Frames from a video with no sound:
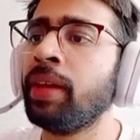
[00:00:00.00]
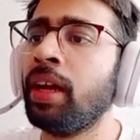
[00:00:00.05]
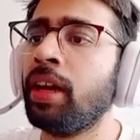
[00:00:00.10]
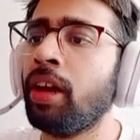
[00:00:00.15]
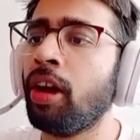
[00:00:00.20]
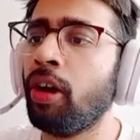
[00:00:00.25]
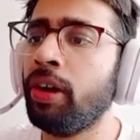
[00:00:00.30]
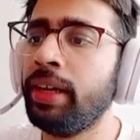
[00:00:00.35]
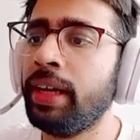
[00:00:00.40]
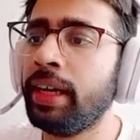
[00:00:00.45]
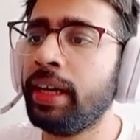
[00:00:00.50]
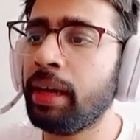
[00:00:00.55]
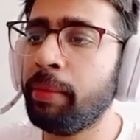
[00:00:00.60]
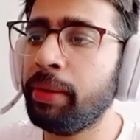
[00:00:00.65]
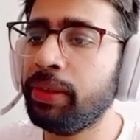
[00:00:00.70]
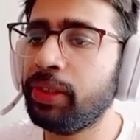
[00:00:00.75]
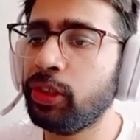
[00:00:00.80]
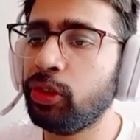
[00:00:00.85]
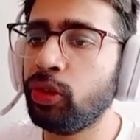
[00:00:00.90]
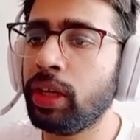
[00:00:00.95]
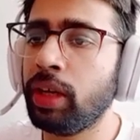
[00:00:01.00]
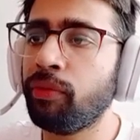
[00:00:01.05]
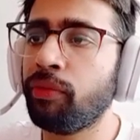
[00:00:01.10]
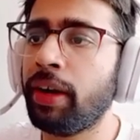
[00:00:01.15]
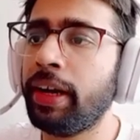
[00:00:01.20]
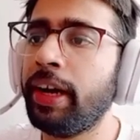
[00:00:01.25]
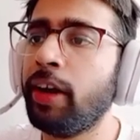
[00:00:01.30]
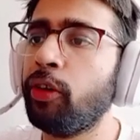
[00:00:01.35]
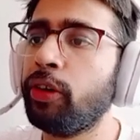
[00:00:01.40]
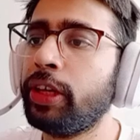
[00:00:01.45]
Now in databases, you can
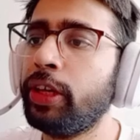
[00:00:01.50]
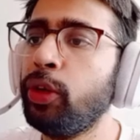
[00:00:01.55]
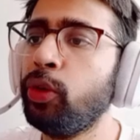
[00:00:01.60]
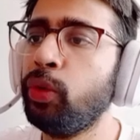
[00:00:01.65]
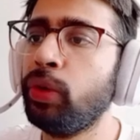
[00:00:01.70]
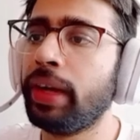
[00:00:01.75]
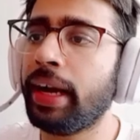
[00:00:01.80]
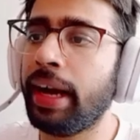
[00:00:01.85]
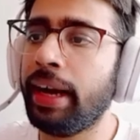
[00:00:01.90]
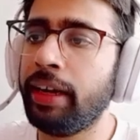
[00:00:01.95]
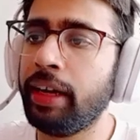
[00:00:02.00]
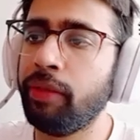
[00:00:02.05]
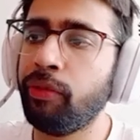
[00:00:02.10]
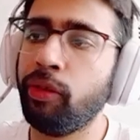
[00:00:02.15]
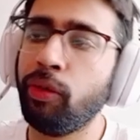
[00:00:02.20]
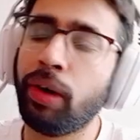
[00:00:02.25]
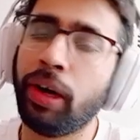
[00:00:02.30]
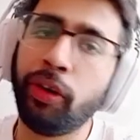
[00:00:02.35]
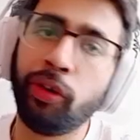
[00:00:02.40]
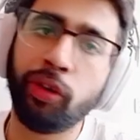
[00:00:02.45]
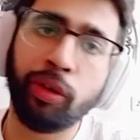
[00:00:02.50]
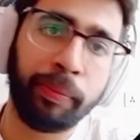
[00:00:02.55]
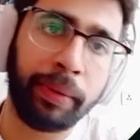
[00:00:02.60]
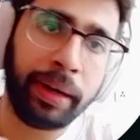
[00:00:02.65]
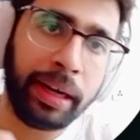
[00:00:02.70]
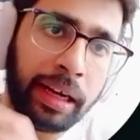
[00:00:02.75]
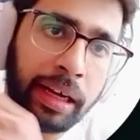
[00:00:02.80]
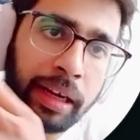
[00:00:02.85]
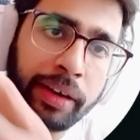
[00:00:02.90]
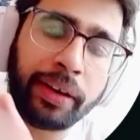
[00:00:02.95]
find out Qdrant. If you want to
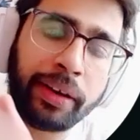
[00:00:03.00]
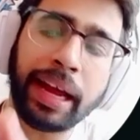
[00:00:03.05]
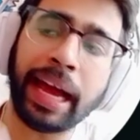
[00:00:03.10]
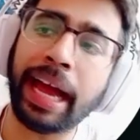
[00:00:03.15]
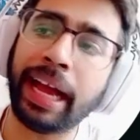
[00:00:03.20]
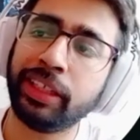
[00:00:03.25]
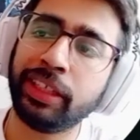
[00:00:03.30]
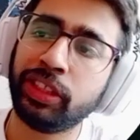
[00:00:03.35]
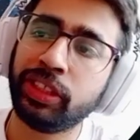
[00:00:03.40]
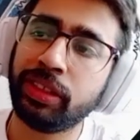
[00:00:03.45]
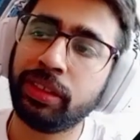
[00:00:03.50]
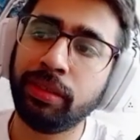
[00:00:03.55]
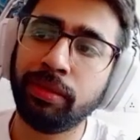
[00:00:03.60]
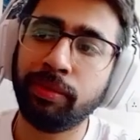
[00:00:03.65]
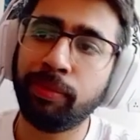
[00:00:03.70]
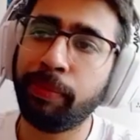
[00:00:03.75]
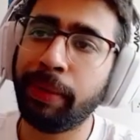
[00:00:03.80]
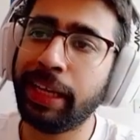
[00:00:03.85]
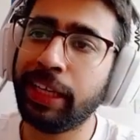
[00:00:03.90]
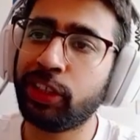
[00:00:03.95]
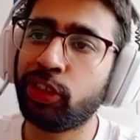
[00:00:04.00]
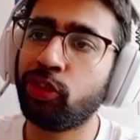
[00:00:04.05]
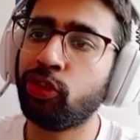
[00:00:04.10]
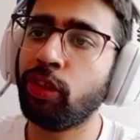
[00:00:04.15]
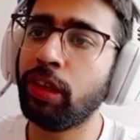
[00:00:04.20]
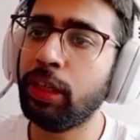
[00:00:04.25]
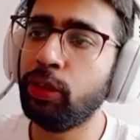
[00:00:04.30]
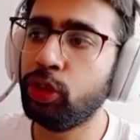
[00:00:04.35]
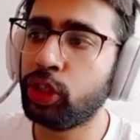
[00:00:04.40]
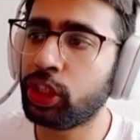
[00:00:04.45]
build RAG based
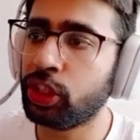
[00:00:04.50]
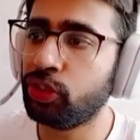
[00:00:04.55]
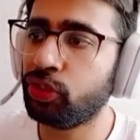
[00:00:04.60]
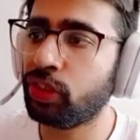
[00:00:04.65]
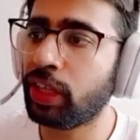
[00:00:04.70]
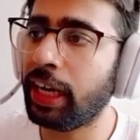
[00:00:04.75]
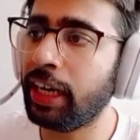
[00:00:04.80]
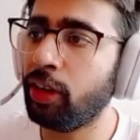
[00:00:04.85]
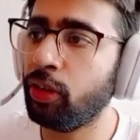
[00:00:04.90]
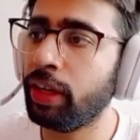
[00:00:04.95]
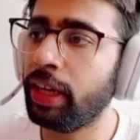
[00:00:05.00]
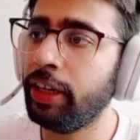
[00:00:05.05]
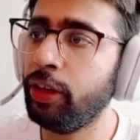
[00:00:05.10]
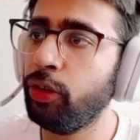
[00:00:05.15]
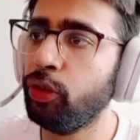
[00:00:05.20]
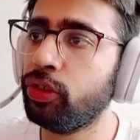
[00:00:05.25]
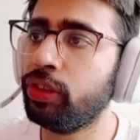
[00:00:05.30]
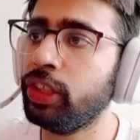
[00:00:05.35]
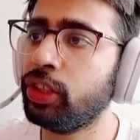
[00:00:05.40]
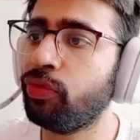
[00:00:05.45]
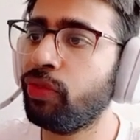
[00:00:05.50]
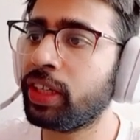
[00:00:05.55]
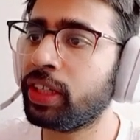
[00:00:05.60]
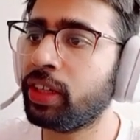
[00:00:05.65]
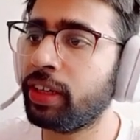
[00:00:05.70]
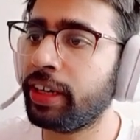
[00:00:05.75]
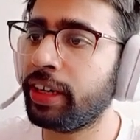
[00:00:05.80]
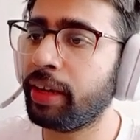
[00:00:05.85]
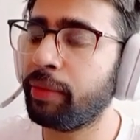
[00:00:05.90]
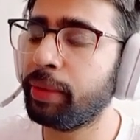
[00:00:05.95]
solutions, right? You can use this
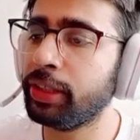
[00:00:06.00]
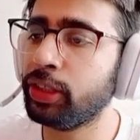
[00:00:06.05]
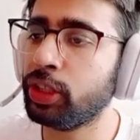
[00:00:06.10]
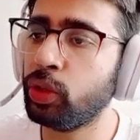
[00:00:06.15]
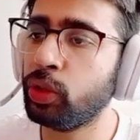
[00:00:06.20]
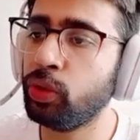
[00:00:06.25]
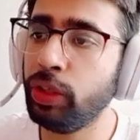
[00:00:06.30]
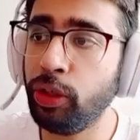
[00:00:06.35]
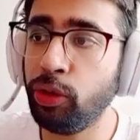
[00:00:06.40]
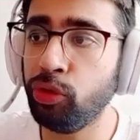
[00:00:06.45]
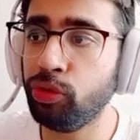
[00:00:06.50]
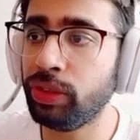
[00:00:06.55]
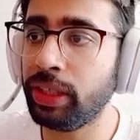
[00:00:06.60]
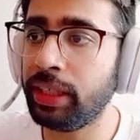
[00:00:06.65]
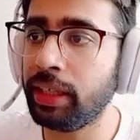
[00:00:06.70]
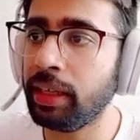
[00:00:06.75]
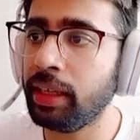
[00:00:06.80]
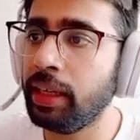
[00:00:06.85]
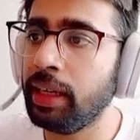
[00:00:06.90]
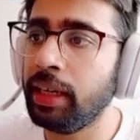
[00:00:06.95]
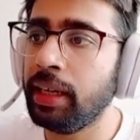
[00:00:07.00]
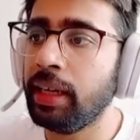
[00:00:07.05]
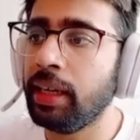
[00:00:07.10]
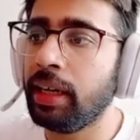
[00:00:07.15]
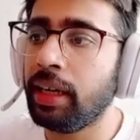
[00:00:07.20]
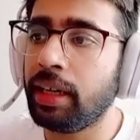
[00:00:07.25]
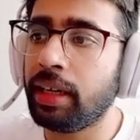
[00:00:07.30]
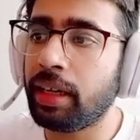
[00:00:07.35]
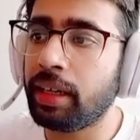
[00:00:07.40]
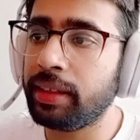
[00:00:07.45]
vector database to use it.
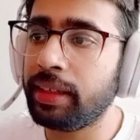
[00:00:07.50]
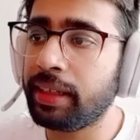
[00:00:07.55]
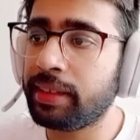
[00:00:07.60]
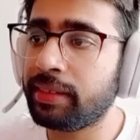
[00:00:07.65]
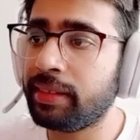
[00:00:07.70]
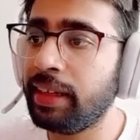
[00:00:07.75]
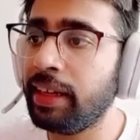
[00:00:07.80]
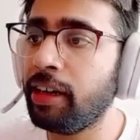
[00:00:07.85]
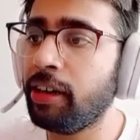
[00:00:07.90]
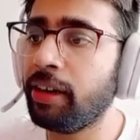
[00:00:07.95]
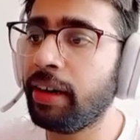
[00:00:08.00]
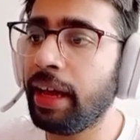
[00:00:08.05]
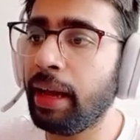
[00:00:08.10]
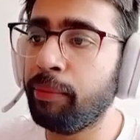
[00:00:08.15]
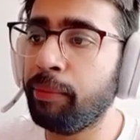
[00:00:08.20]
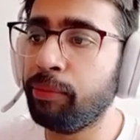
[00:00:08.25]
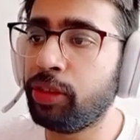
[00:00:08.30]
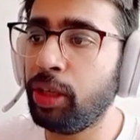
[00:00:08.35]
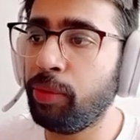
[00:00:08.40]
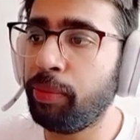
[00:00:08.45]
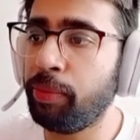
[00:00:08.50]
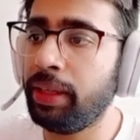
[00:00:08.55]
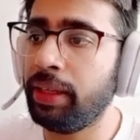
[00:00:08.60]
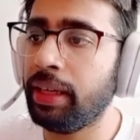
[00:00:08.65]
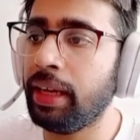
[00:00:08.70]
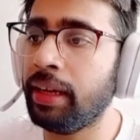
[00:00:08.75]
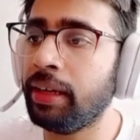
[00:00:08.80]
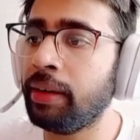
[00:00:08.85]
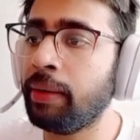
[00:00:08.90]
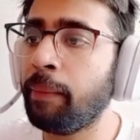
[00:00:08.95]
Uh, that's their
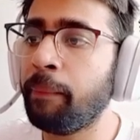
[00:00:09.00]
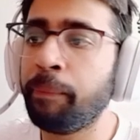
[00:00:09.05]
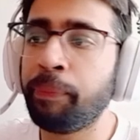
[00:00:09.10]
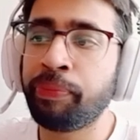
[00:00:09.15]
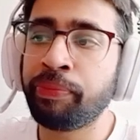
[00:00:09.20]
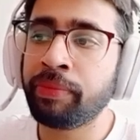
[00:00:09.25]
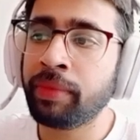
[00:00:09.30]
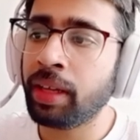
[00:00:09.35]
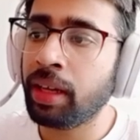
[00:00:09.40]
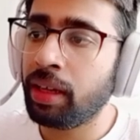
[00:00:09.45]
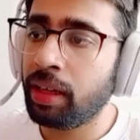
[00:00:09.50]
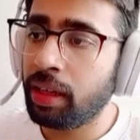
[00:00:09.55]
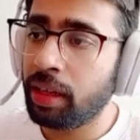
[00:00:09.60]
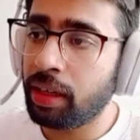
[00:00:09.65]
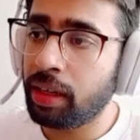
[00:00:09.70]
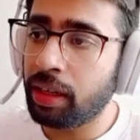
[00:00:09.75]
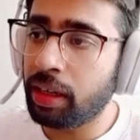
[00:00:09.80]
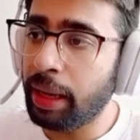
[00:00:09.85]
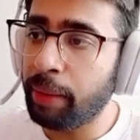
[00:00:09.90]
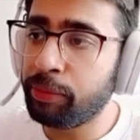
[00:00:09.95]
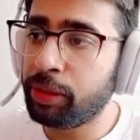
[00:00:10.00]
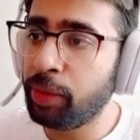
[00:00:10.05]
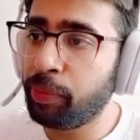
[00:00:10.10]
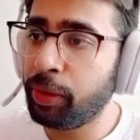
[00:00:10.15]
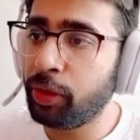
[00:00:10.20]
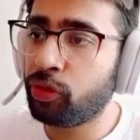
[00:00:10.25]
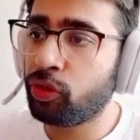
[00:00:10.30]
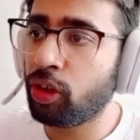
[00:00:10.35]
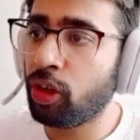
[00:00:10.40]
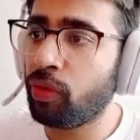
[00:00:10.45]
MCP and uh,
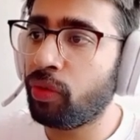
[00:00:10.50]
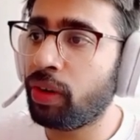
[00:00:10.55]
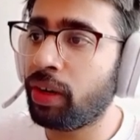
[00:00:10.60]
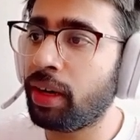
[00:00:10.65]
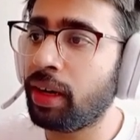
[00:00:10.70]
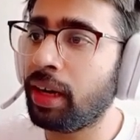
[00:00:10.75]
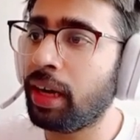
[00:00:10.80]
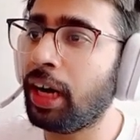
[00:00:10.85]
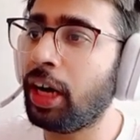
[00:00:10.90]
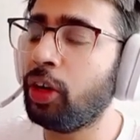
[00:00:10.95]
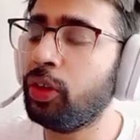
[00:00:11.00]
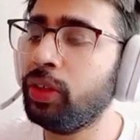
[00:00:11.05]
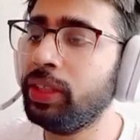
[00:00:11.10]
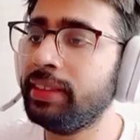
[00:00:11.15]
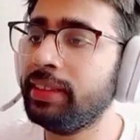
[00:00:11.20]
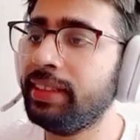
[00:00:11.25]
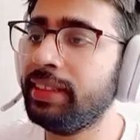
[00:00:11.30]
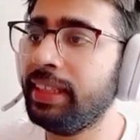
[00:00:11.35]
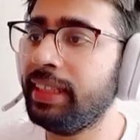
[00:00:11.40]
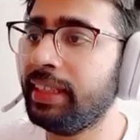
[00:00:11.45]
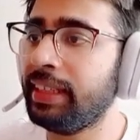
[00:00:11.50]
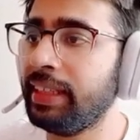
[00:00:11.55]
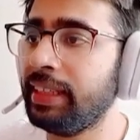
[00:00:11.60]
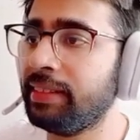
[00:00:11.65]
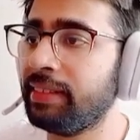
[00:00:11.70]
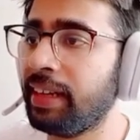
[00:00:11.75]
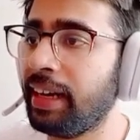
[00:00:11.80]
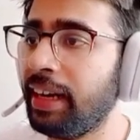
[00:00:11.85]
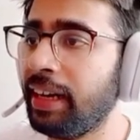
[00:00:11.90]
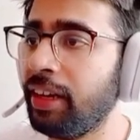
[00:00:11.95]
MCP server. How easy it
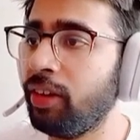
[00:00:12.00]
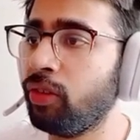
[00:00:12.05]
is, right?